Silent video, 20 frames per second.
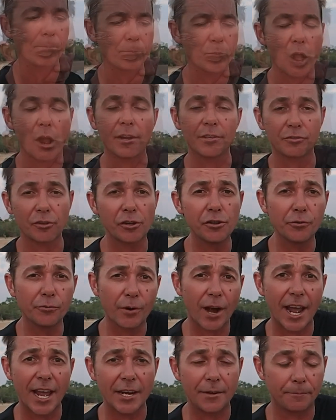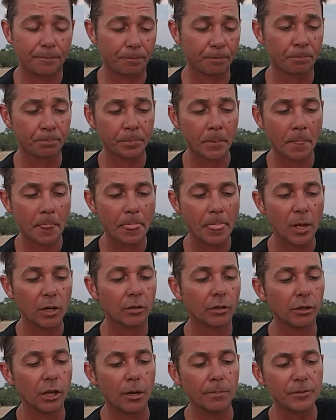I do rate
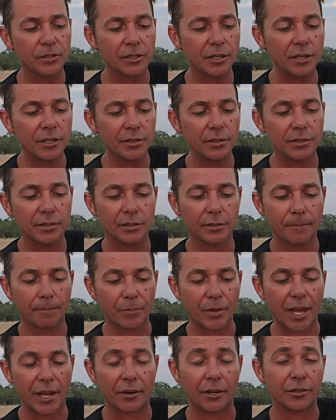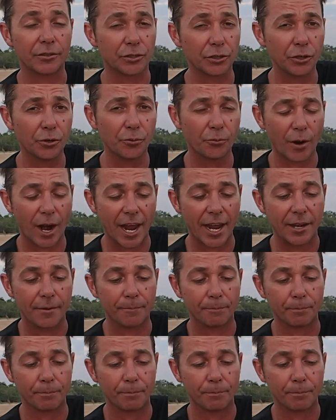lobsters and I do rate